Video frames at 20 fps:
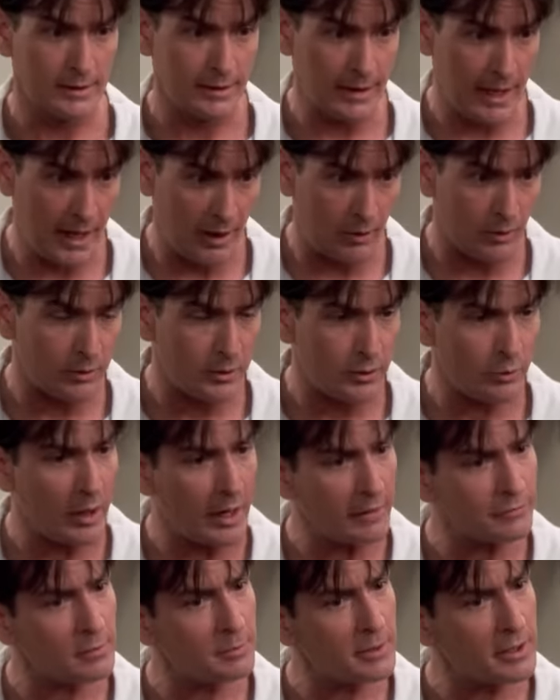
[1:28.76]
Now, you
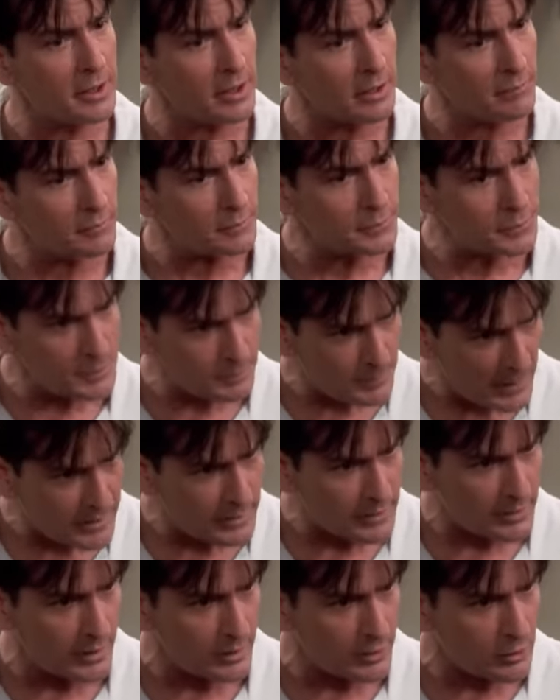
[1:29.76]
have to be careful
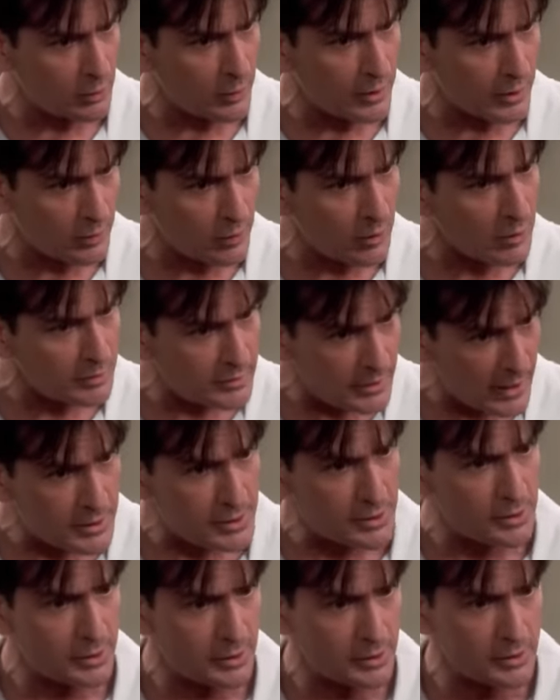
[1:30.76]
spending it. You don't want to call
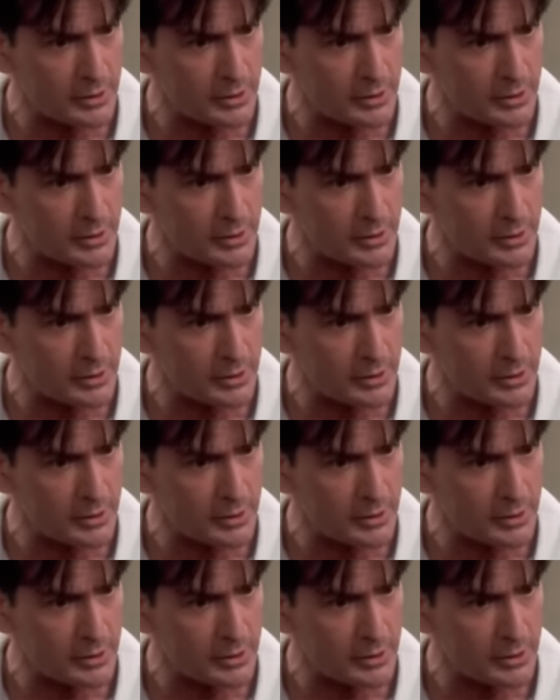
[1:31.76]
attention to